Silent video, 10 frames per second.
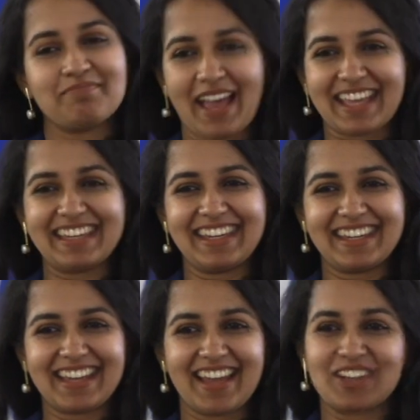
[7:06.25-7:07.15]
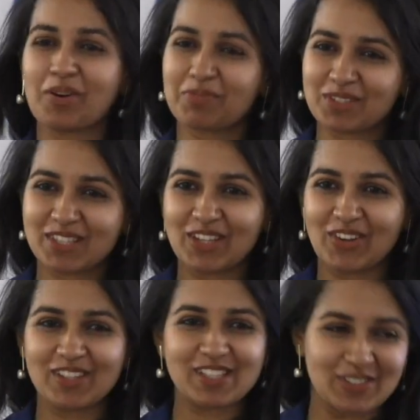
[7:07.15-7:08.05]
back in India and hope to see
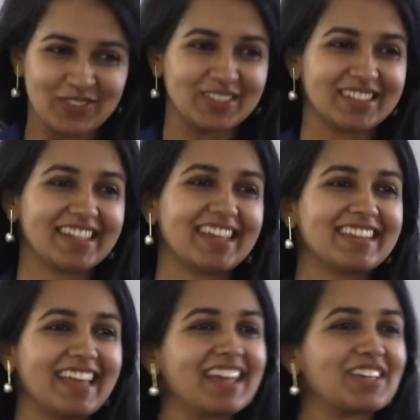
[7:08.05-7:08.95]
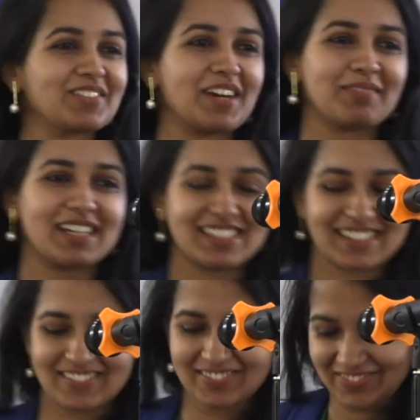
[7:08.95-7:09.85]
you all soon. Thank you very
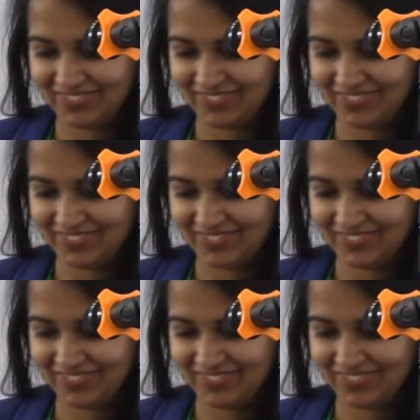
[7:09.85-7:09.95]
much.